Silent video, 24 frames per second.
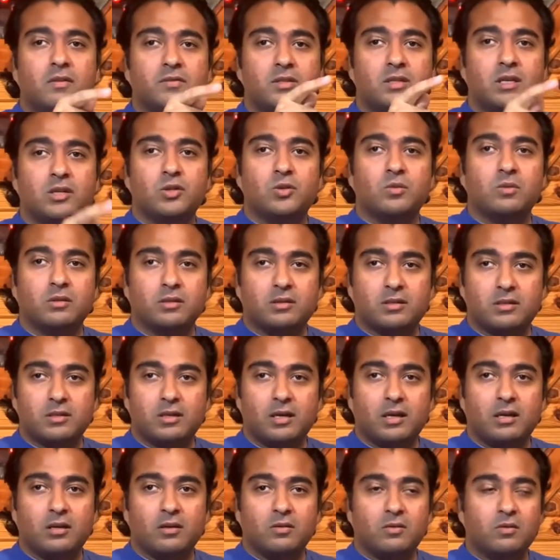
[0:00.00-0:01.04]
of sensual
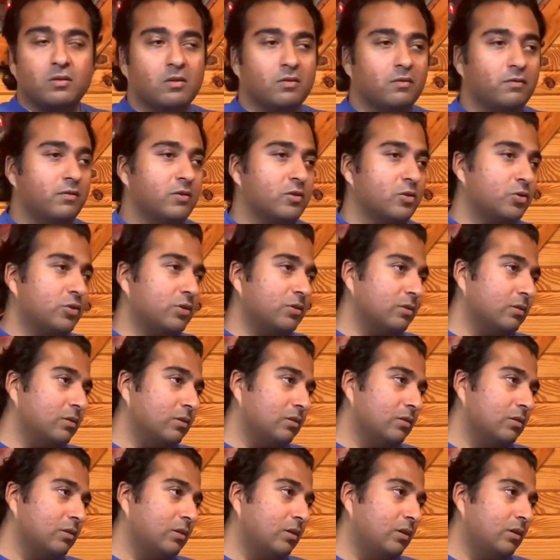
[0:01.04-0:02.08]
desire or aversion.
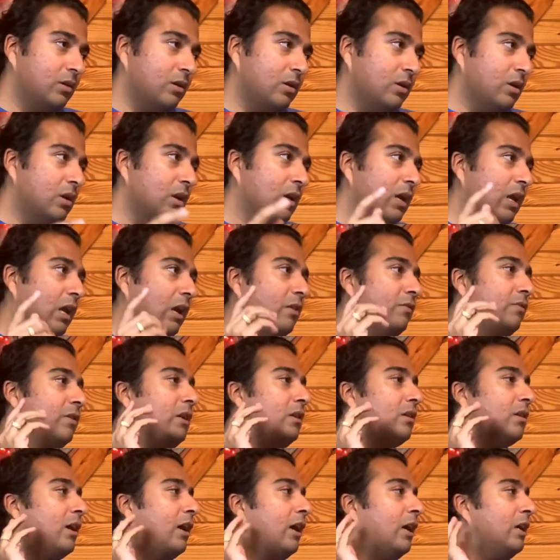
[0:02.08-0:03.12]

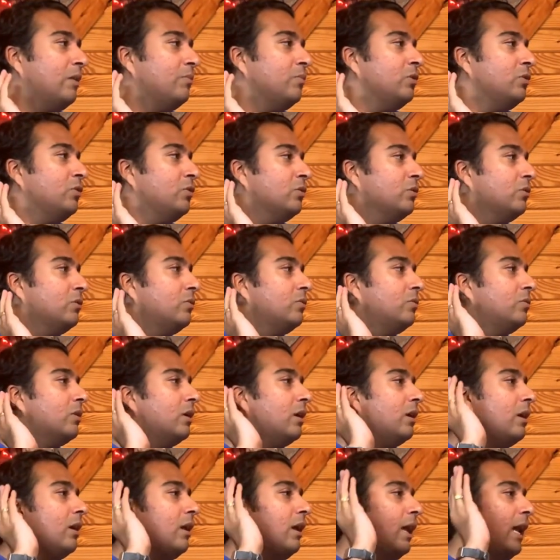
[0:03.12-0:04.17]
Every time
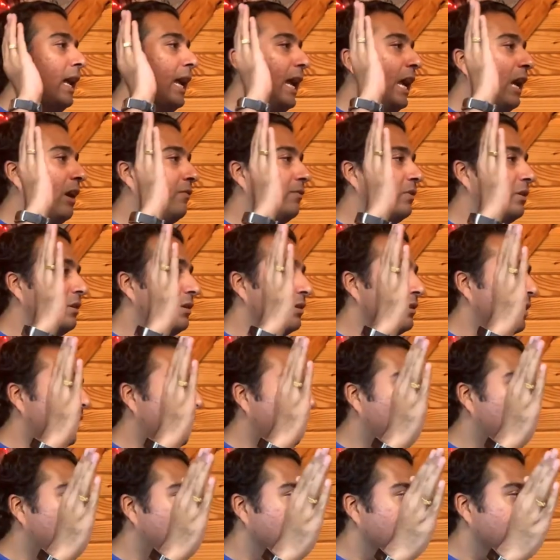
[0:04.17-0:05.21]
you have the
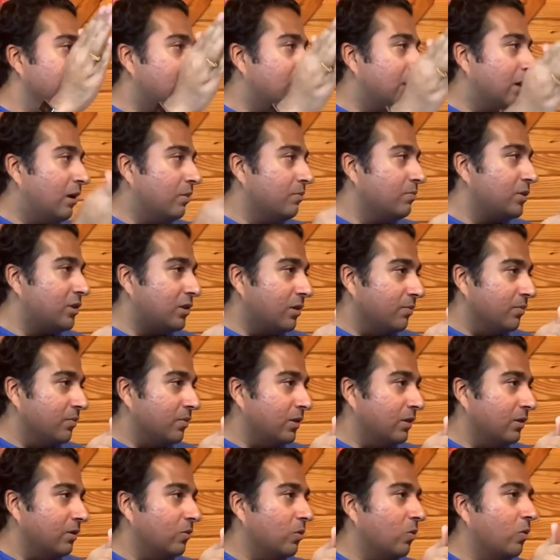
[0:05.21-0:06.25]
desire to become
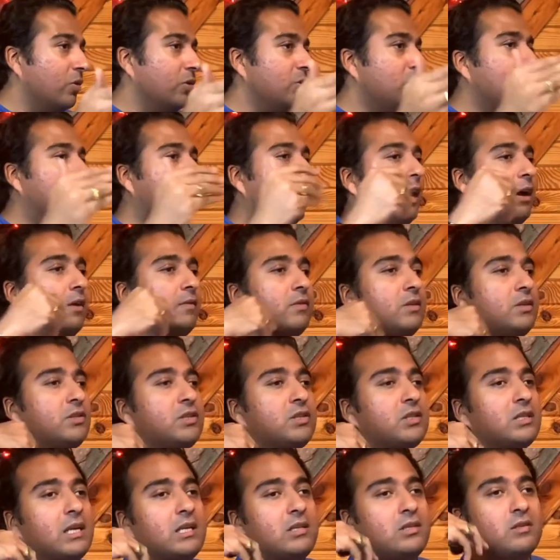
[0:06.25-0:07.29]
something, or you have
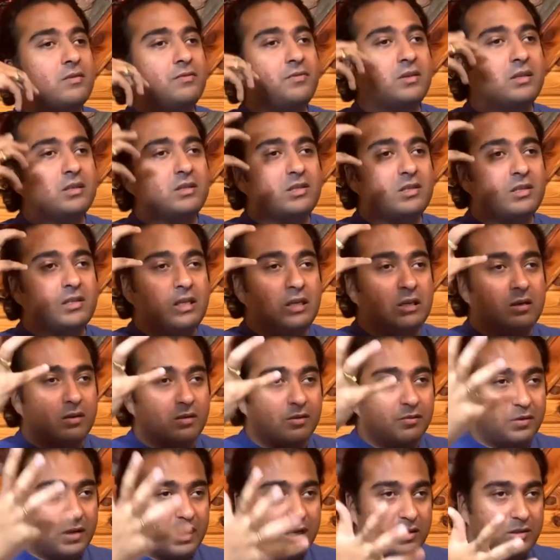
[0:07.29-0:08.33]
this sense of conceit
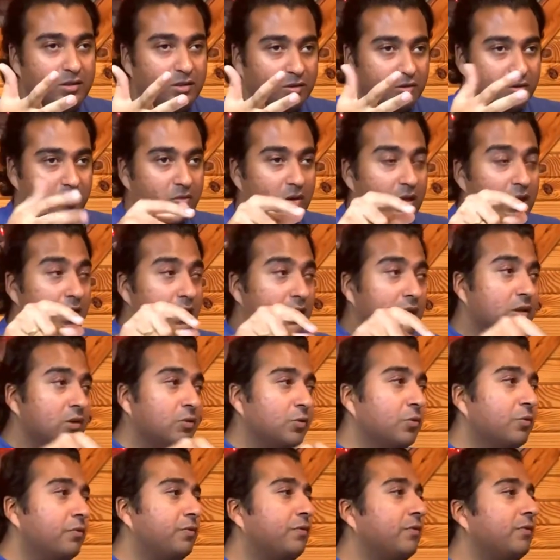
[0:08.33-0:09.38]
arise in you,
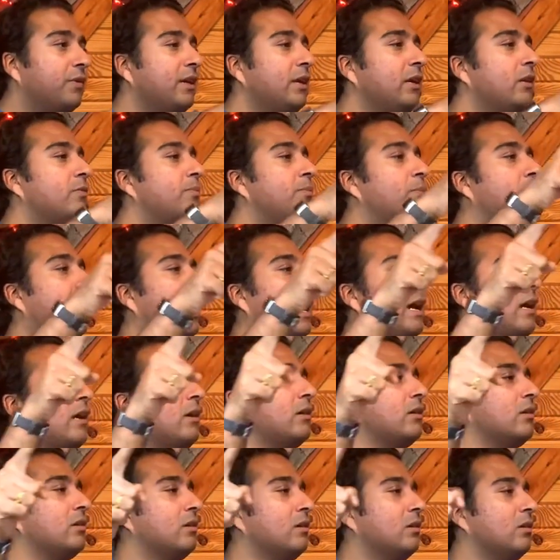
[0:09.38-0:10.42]
you feed
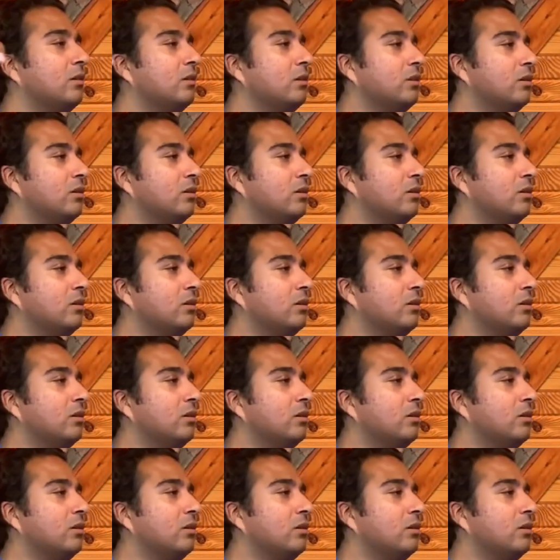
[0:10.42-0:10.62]
back